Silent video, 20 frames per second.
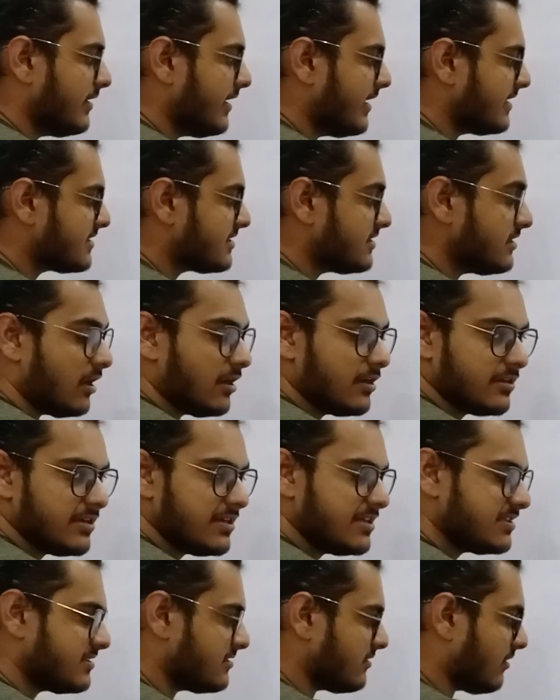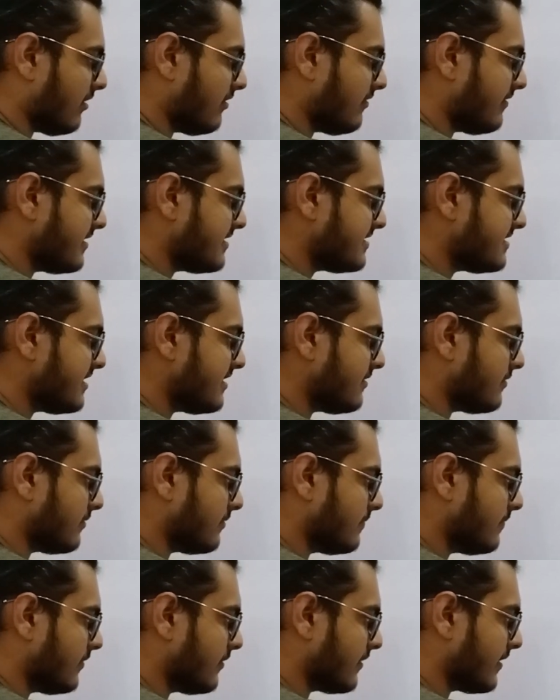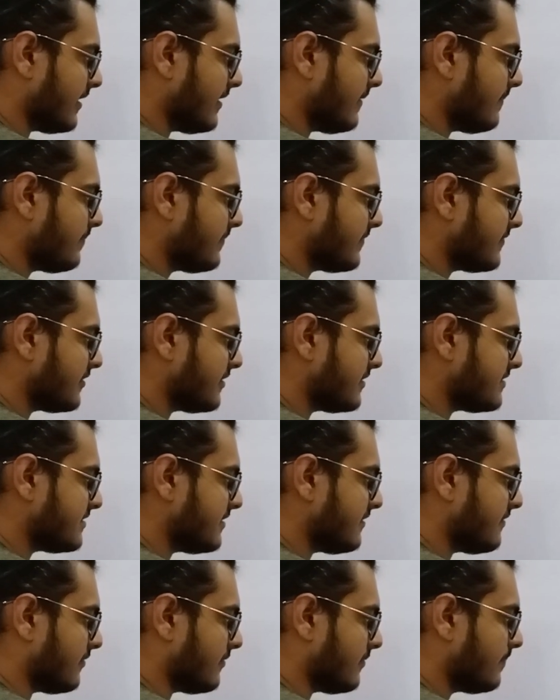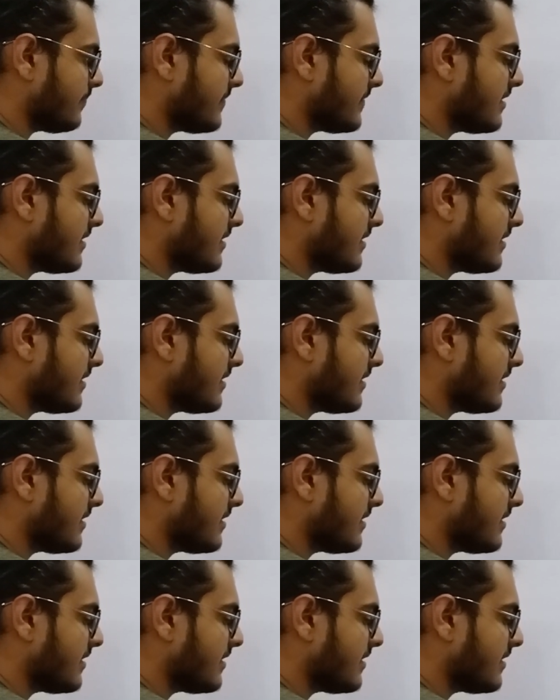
It's not, it's already 0, okay, so it's 0.